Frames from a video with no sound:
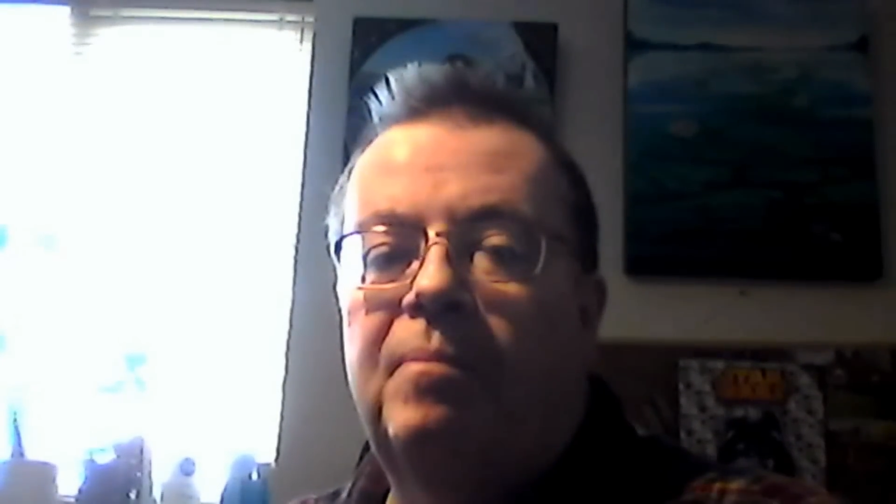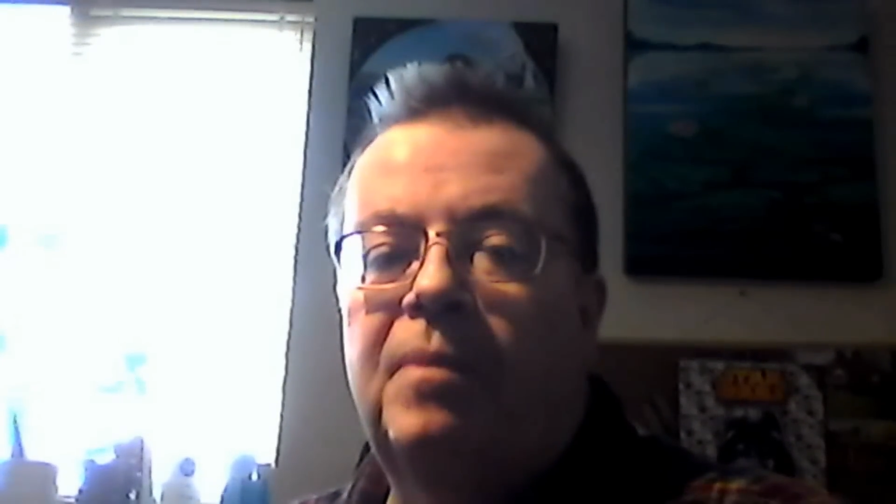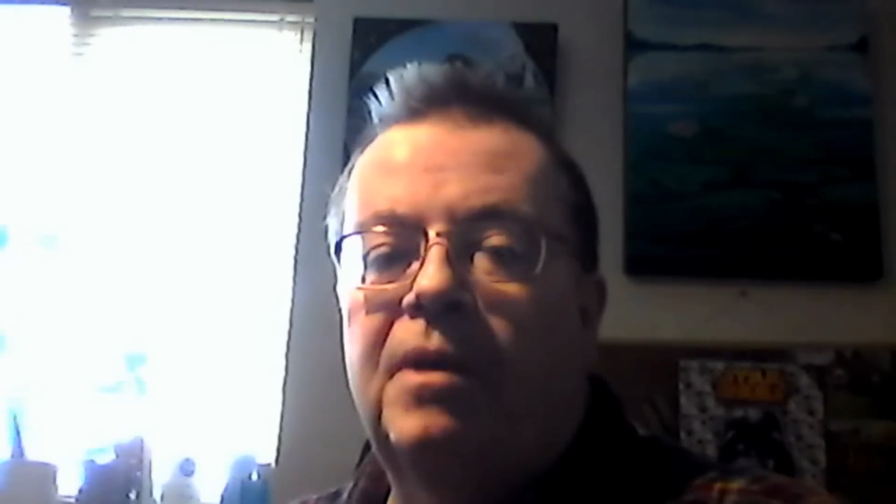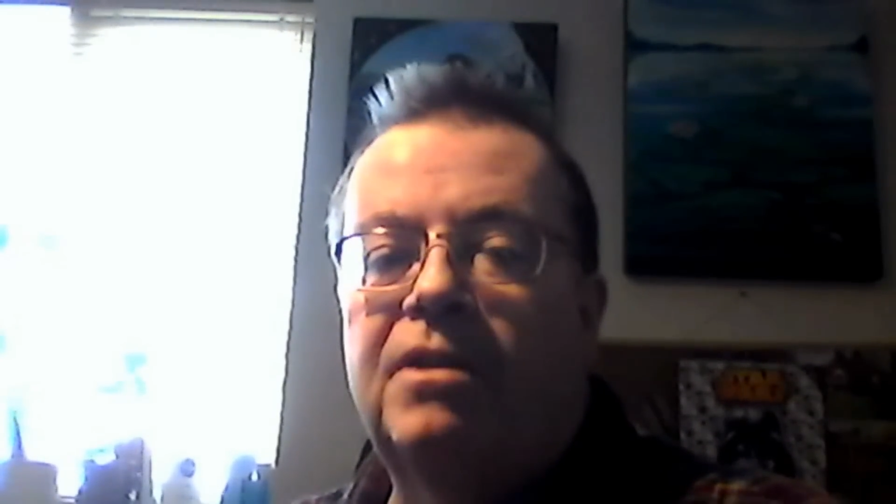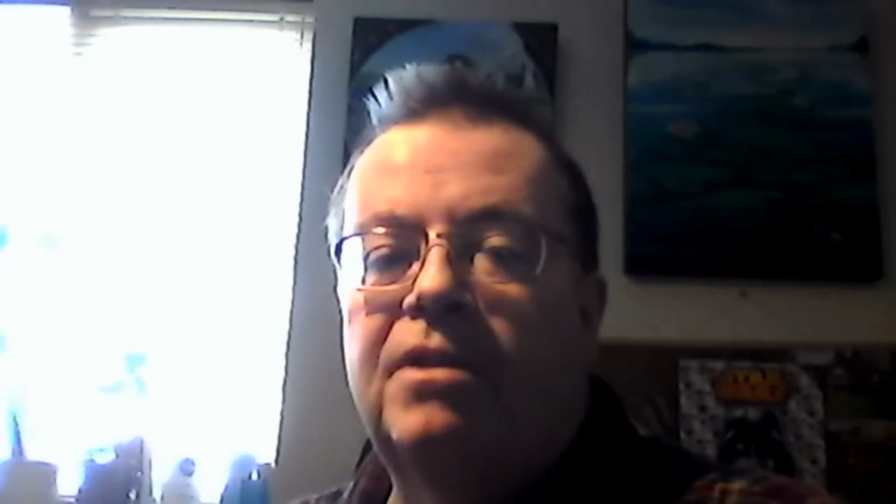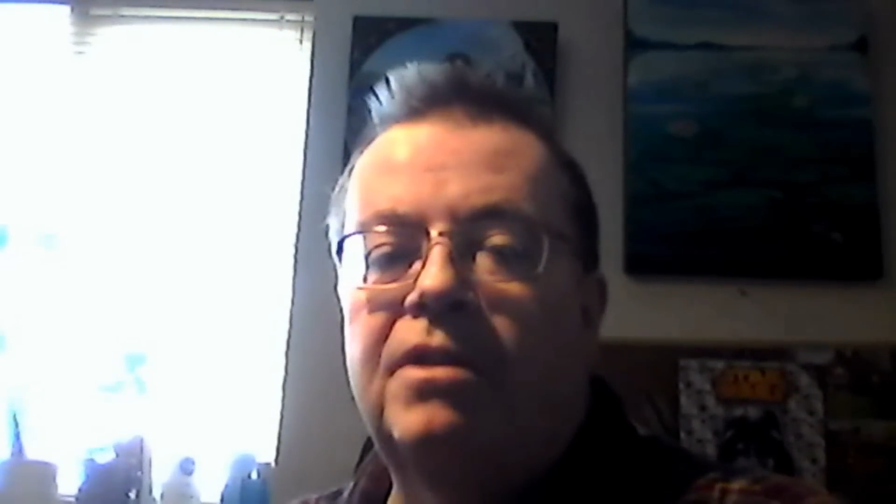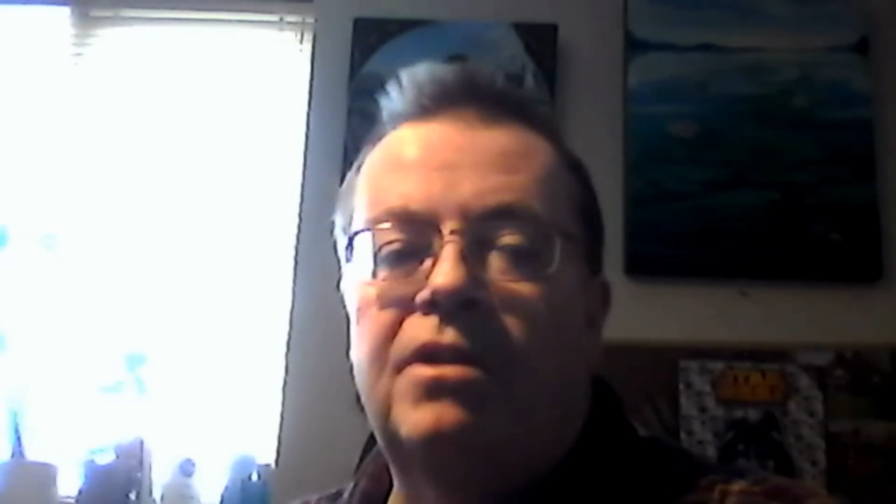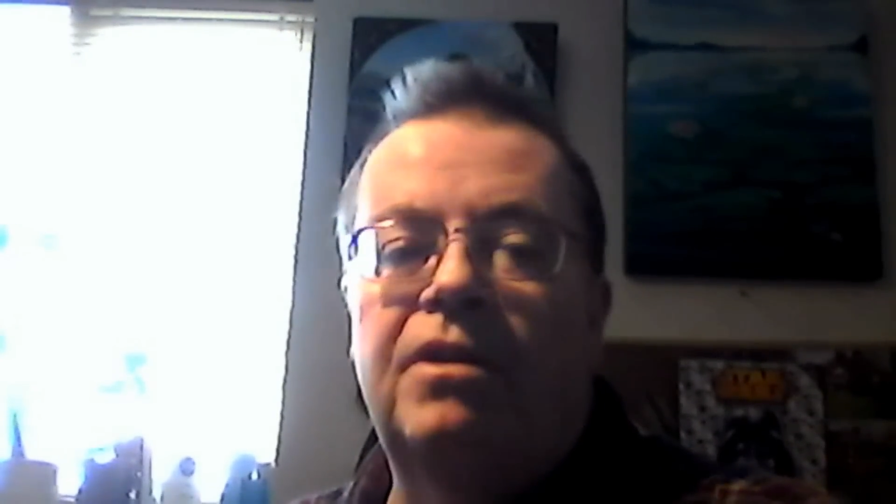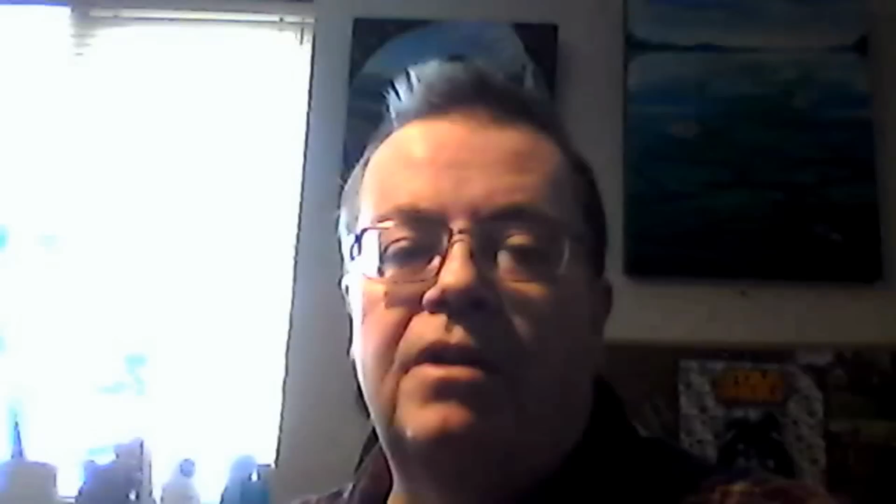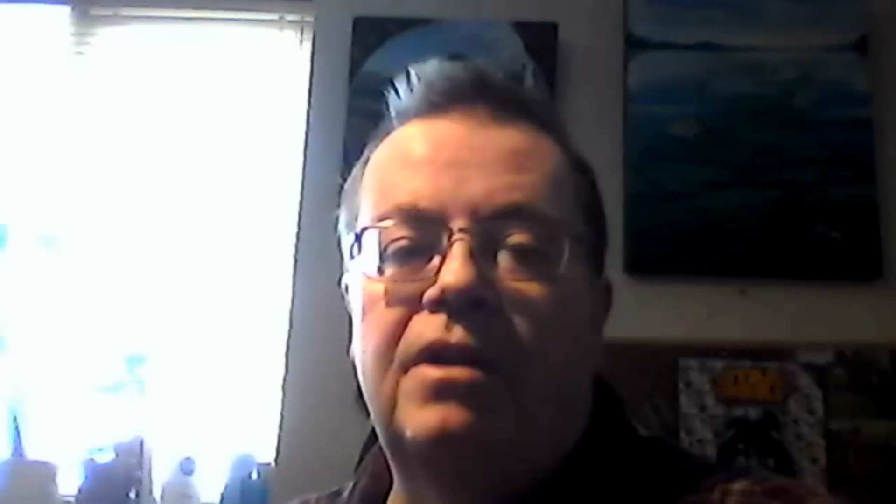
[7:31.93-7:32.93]
because the
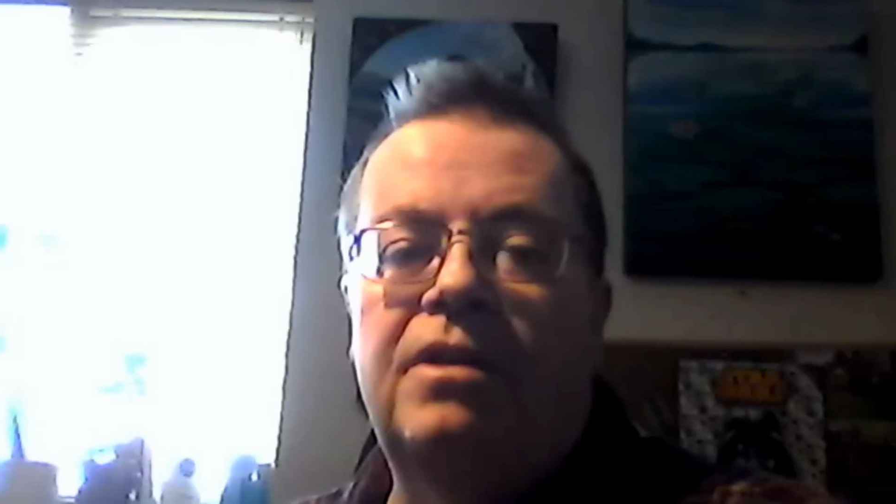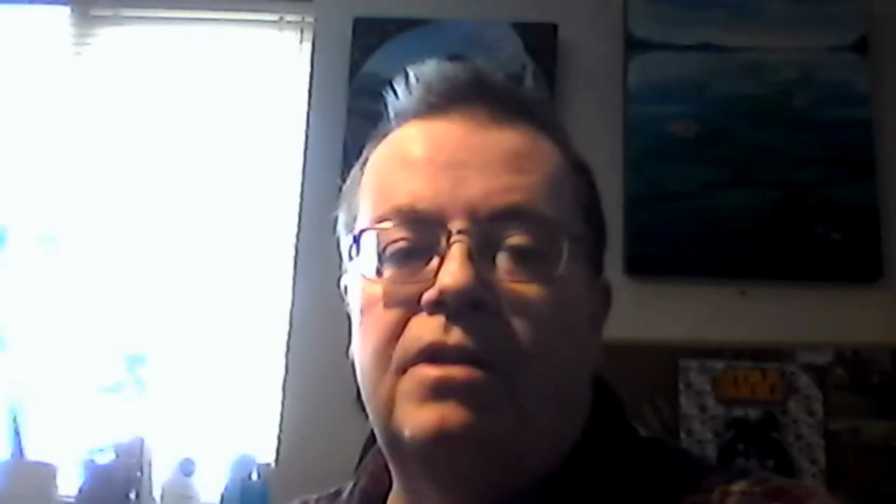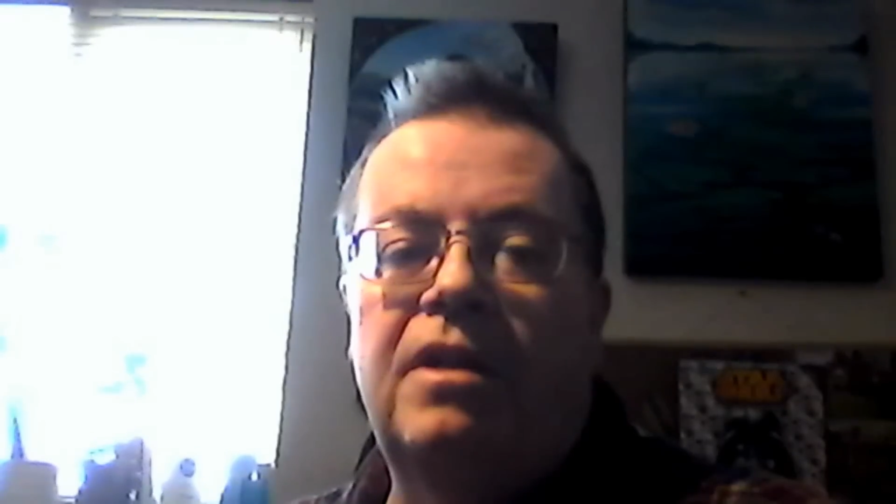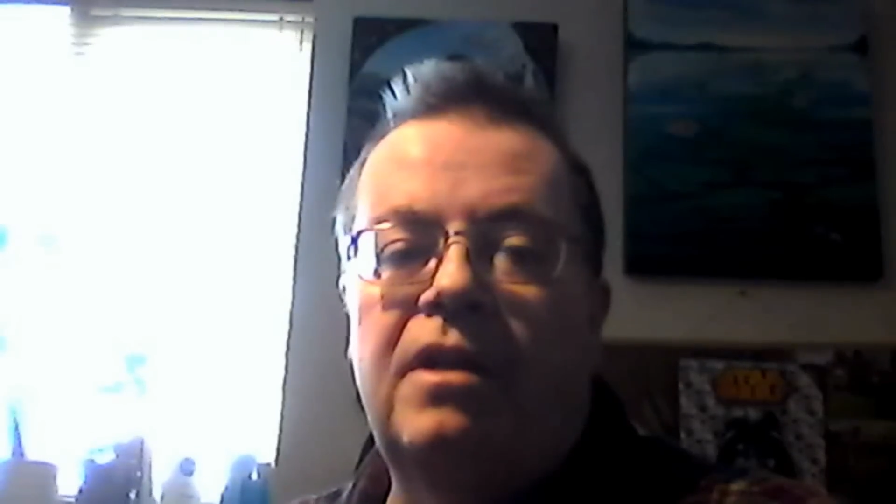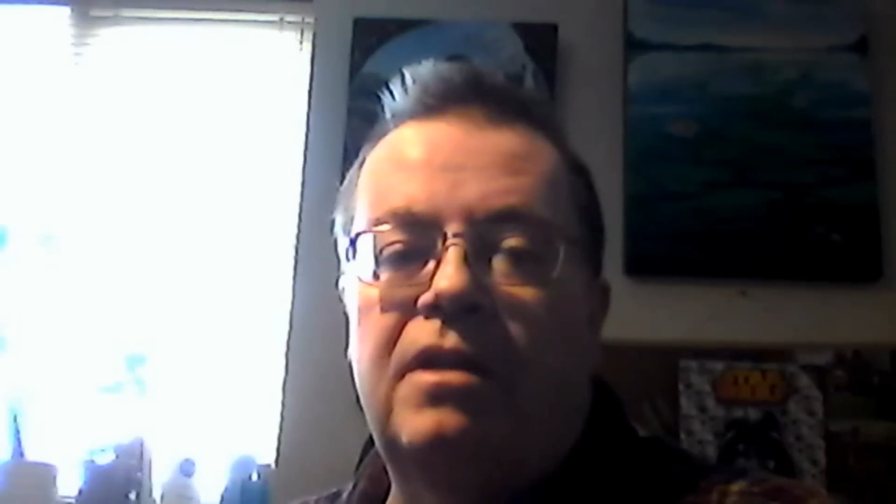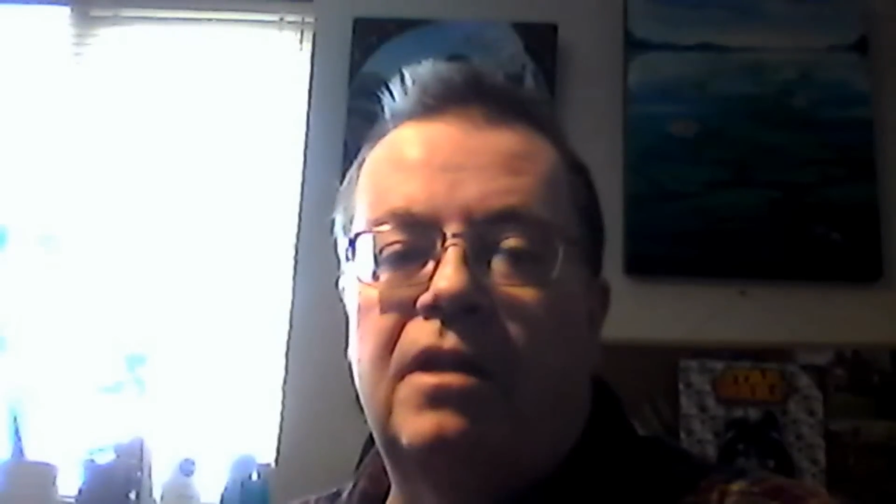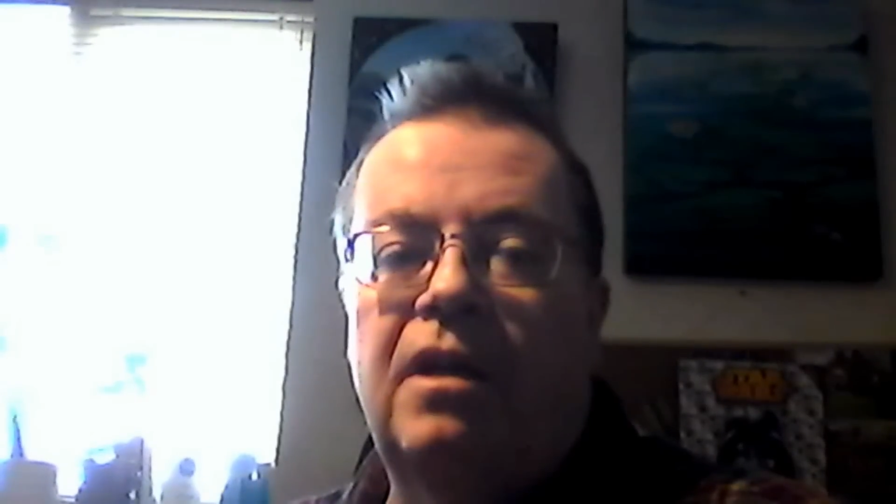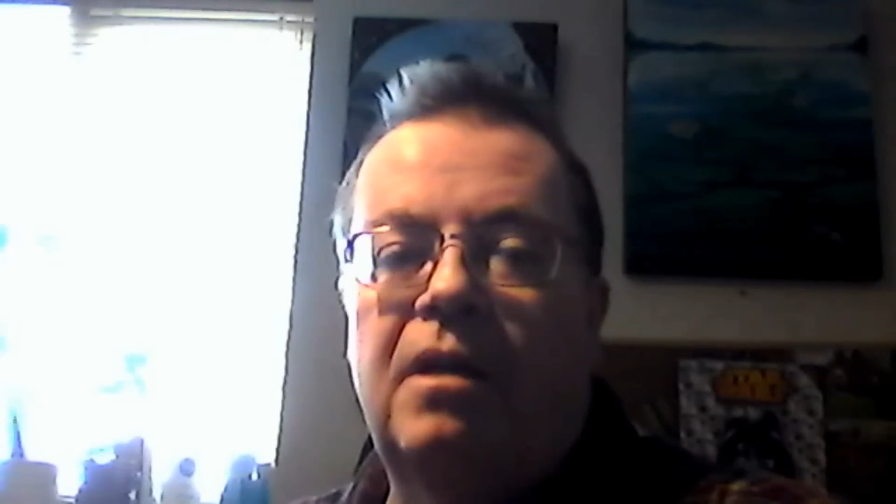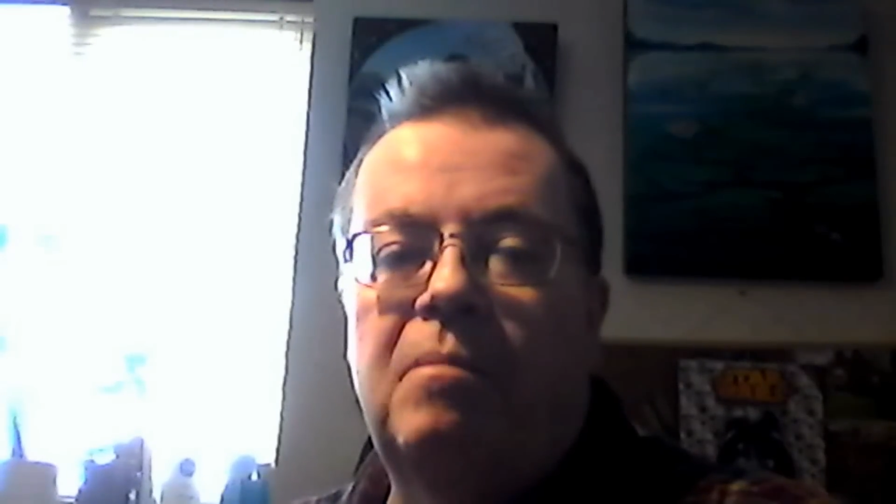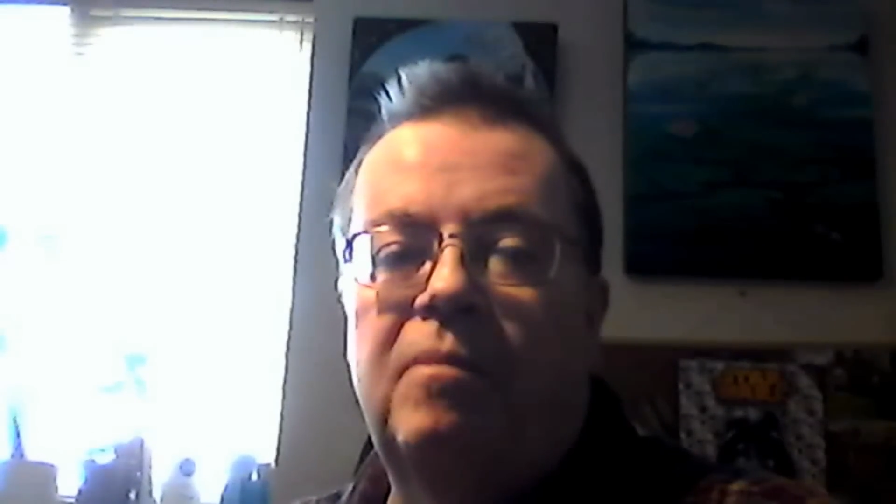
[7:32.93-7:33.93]
Chinese need to
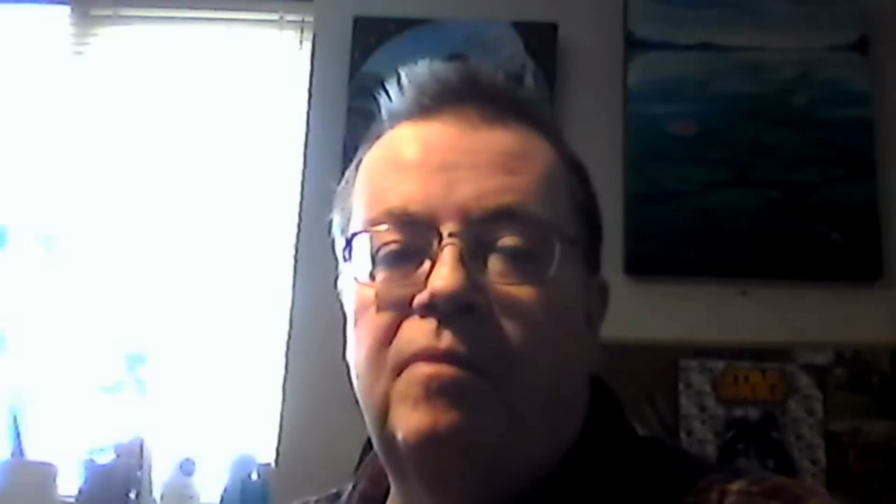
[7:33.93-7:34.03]
keep,